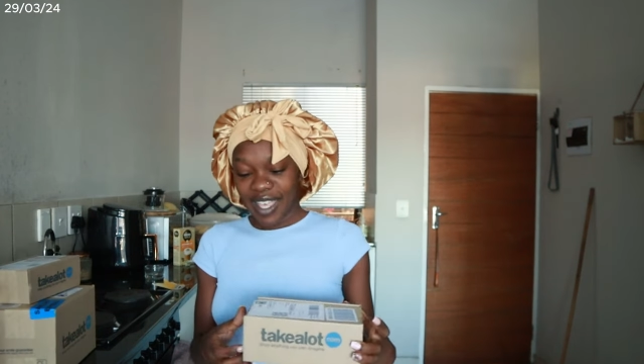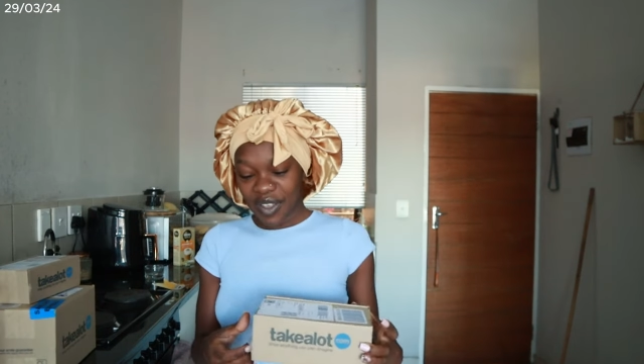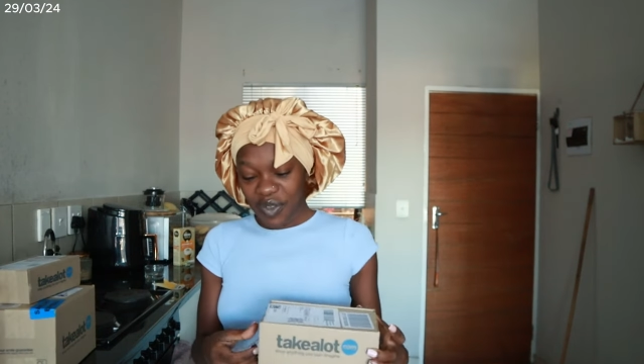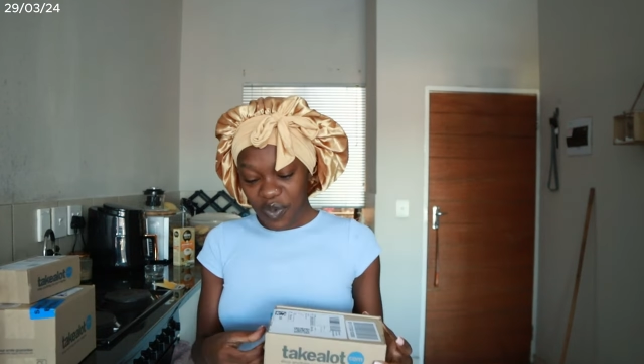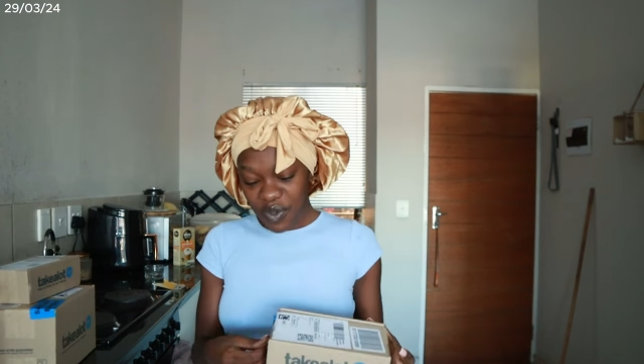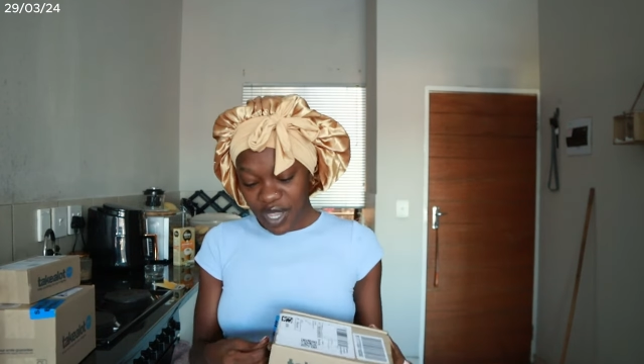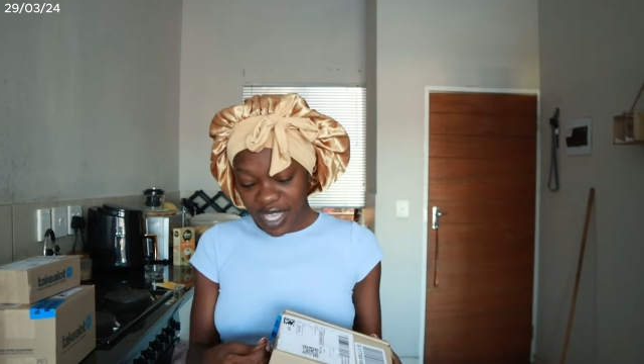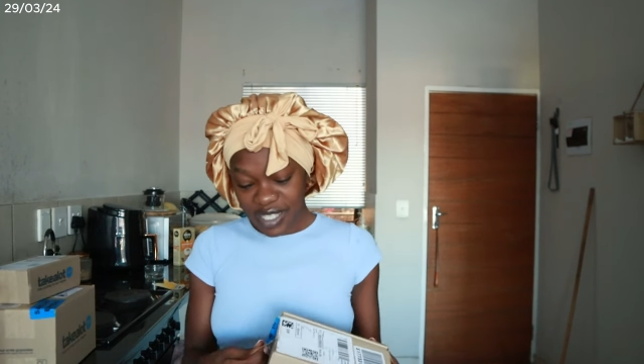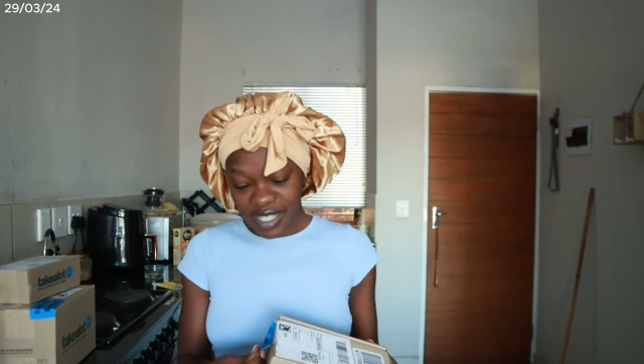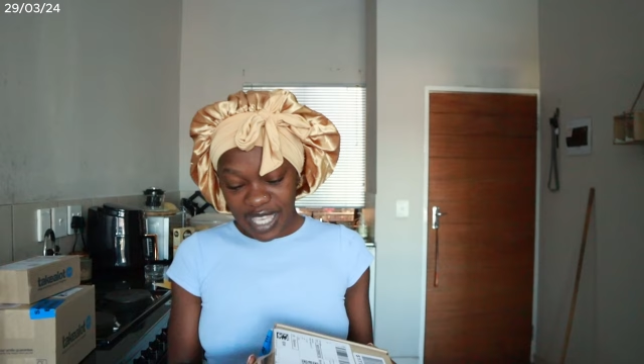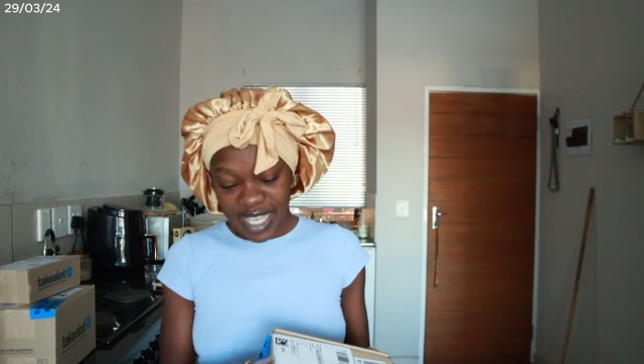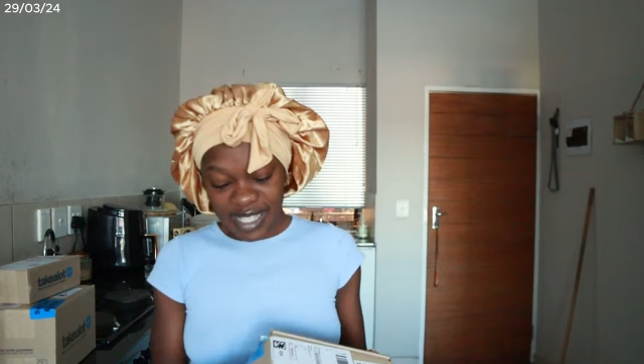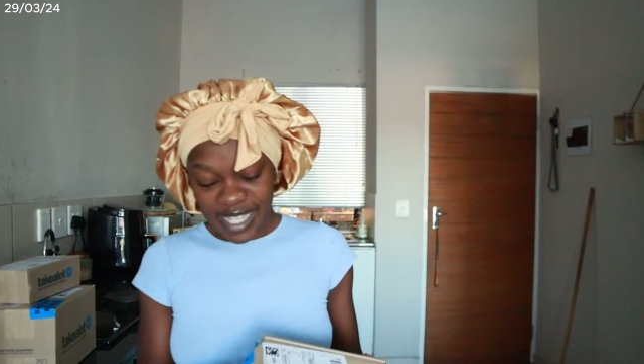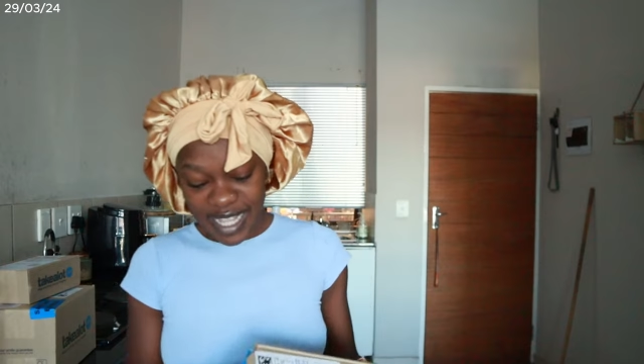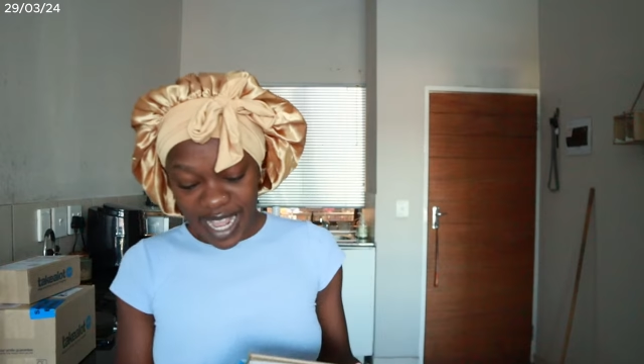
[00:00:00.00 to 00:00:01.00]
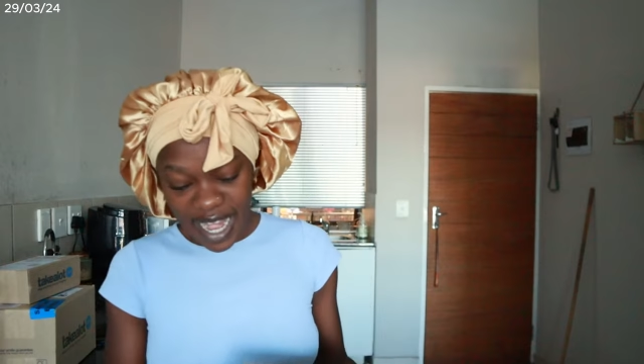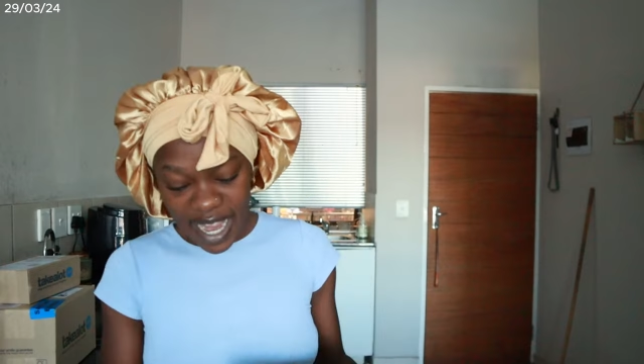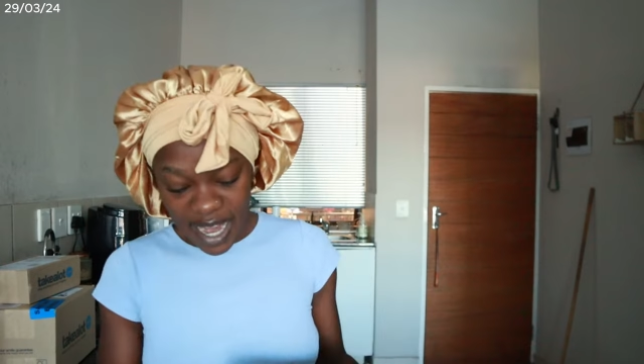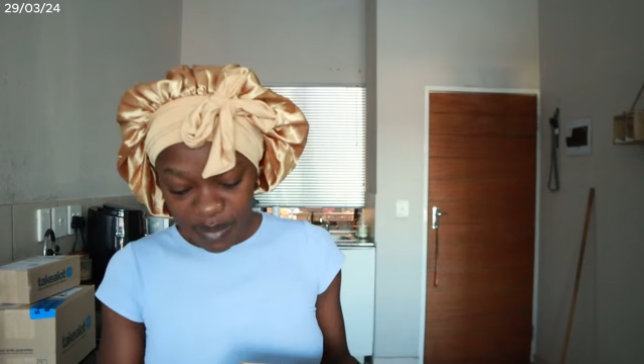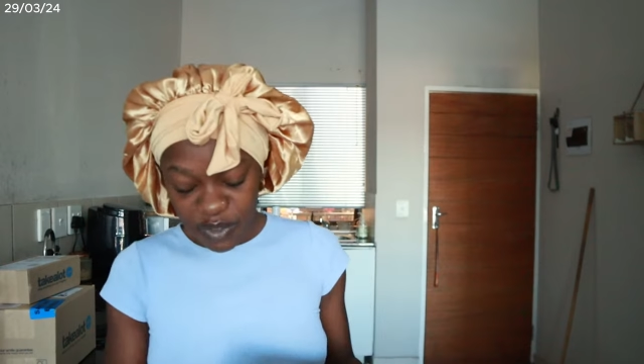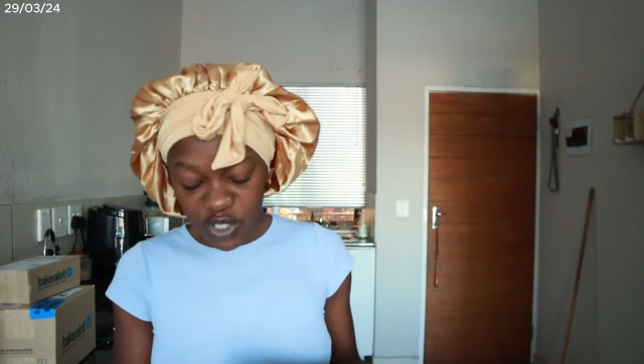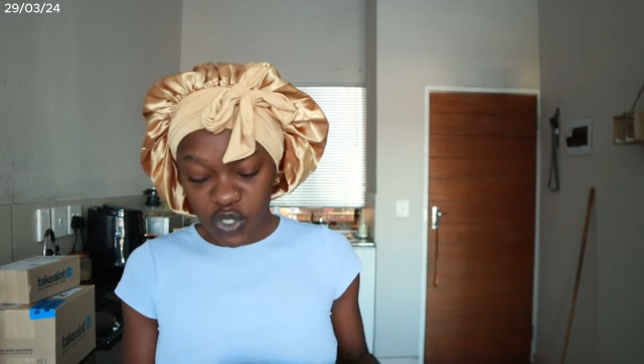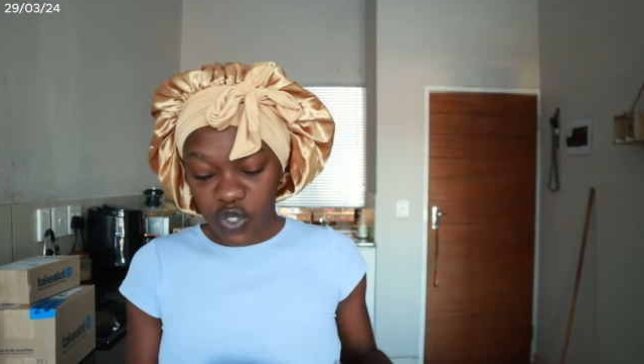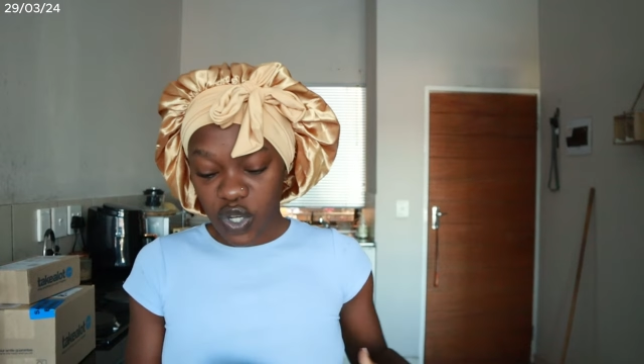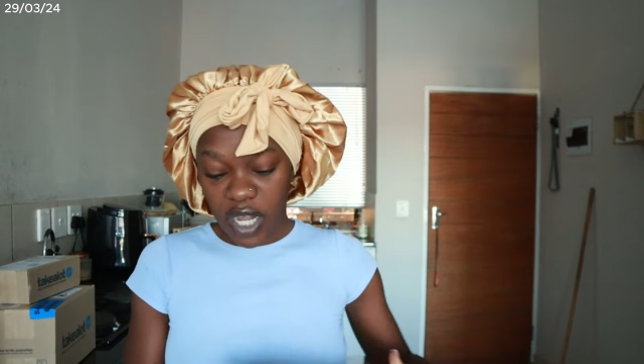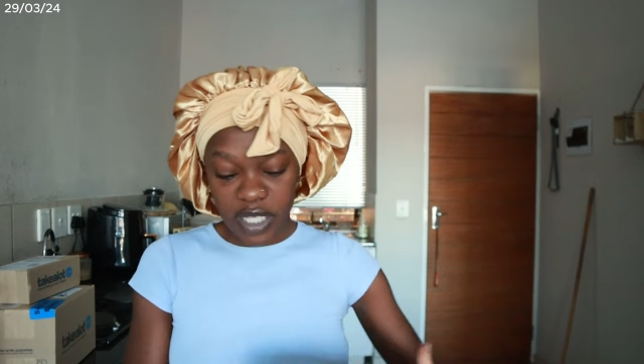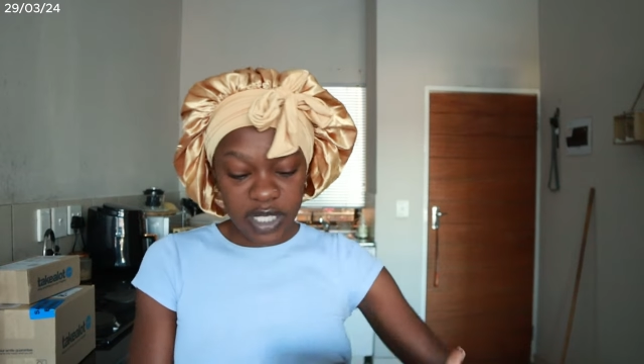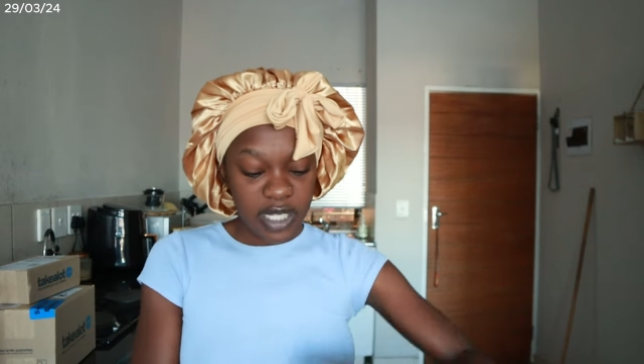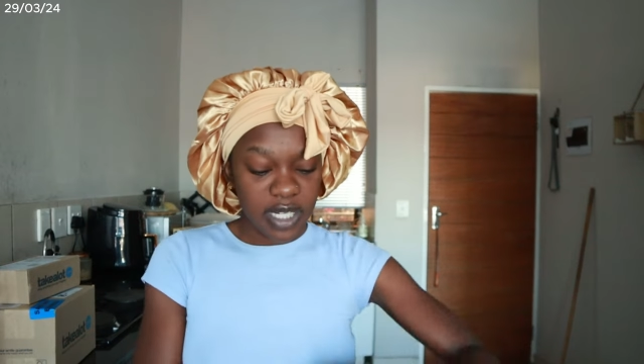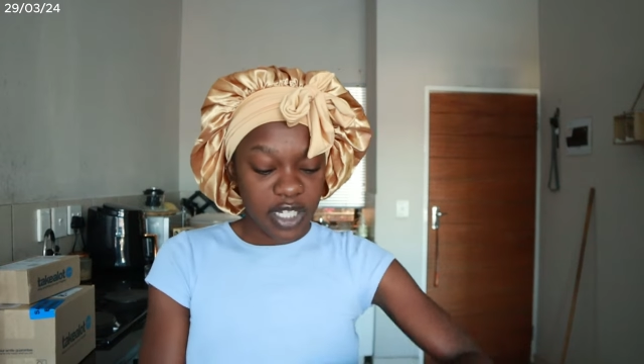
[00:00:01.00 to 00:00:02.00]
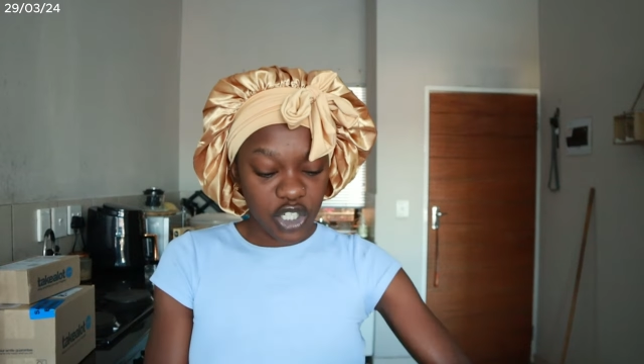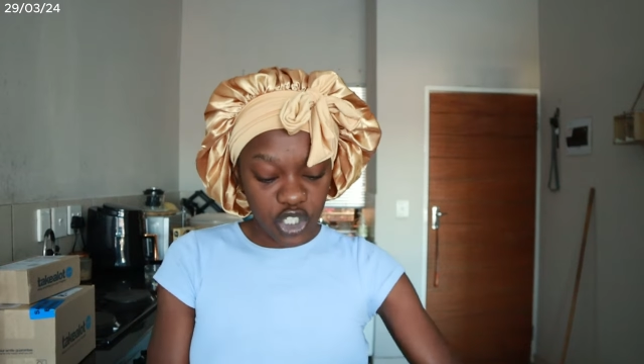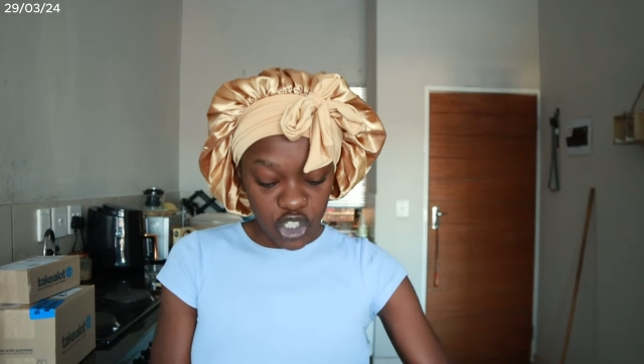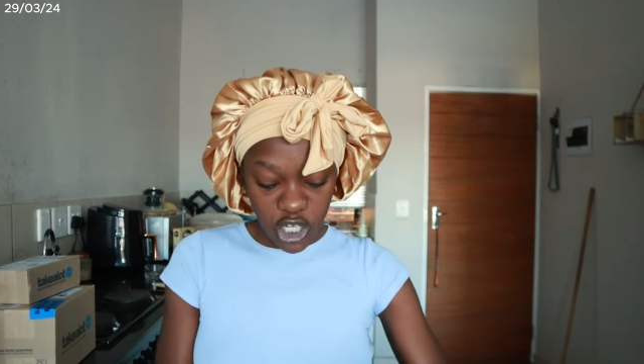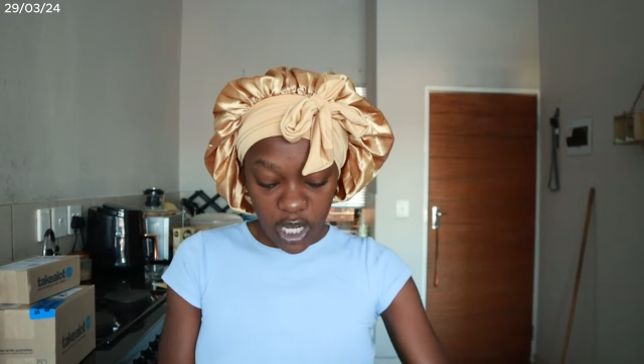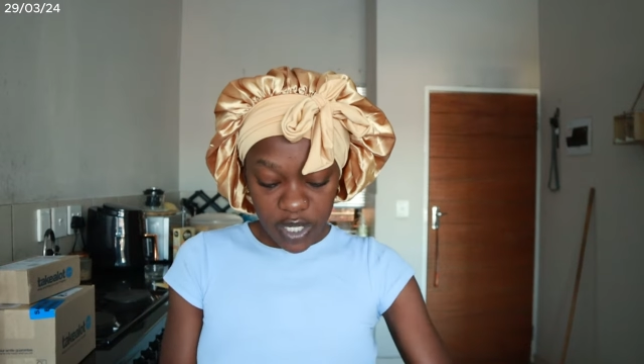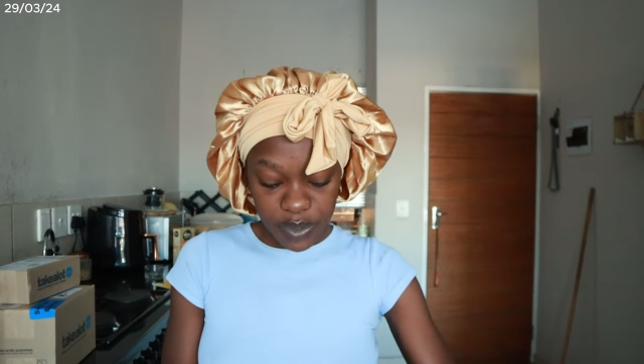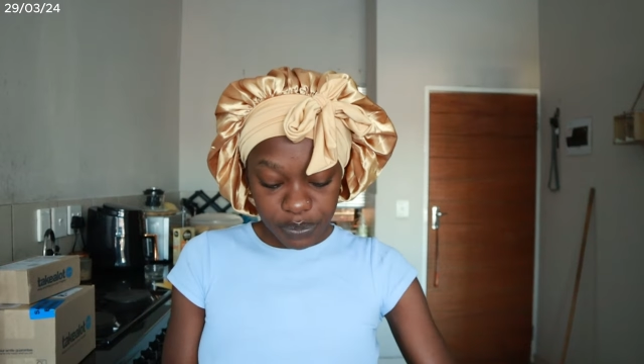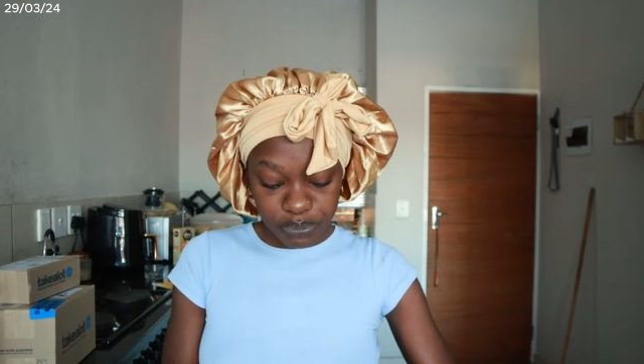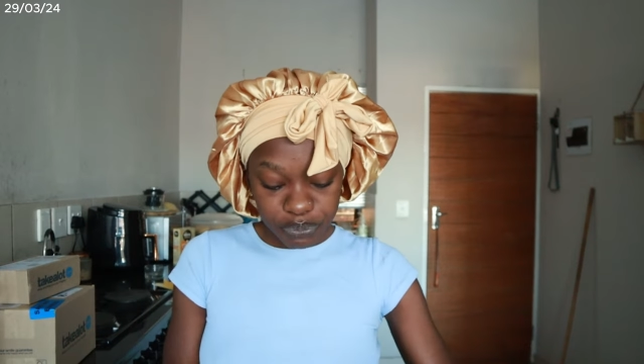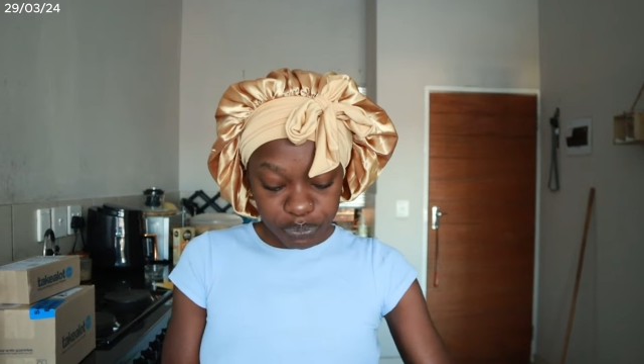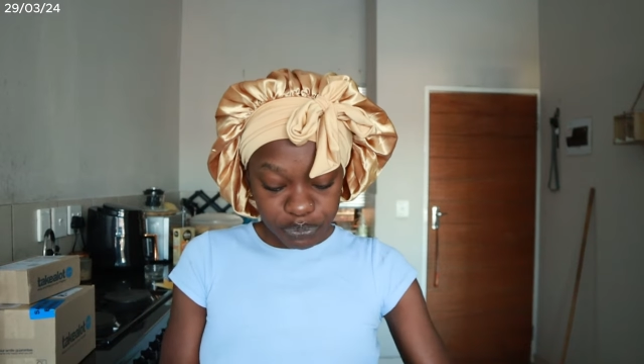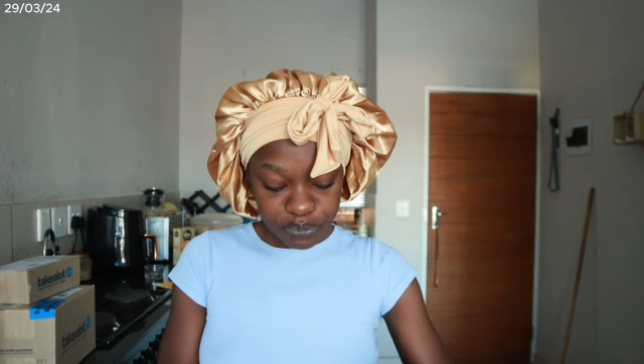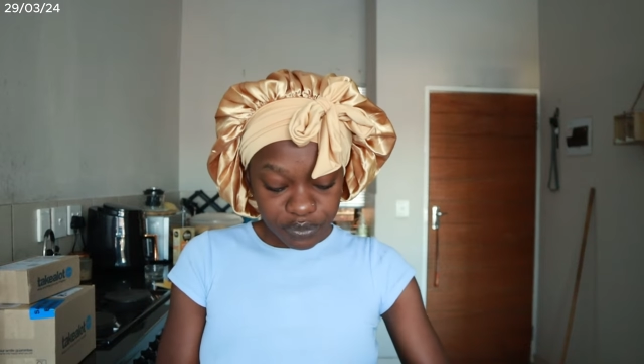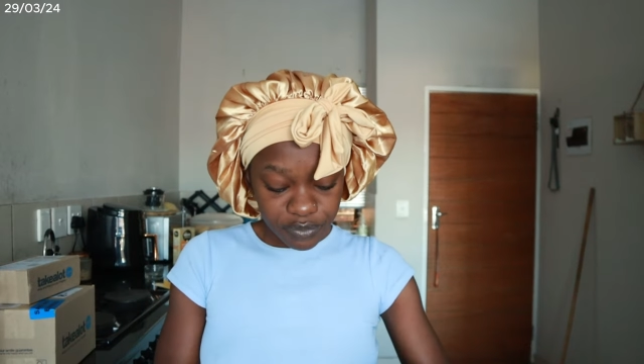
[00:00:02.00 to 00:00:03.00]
Ooh, guys, yes, that I'm just ranting and chilling.